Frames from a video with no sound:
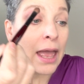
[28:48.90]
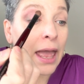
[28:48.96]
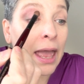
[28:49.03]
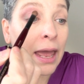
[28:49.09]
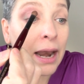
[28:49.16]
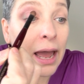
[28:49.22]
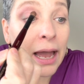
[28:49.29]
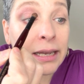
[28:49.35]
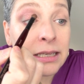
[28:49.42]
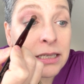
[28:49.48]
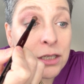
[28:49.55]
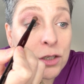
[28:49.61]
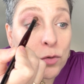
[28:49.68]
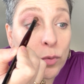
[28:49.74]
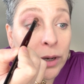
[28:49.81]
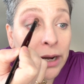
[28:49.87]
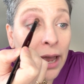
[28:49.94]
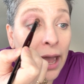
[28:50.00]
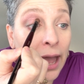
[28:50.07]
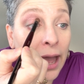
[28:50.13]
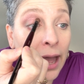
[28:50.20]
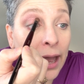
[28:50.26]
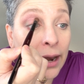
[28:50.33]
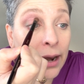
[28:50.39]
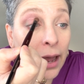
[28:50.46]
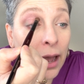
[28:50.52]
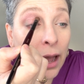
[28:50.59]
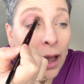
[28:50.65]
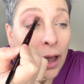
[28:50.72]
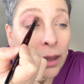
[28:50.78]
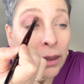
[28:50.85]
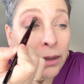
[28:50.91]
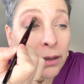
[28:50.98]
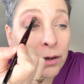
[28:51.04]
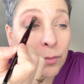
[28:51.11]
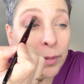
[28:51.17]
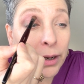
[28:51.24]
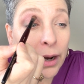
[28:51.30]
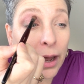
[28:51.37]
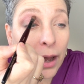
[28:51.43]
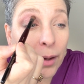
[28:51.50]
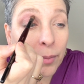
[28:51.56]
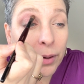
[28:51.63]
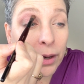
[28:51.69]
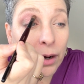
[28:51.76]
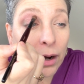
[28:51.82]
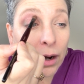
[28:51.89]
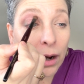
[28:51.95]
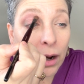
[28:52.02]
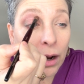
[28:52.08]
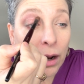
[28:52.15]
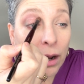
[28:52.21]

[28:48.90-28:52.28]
and I just wanna add a little bit up here.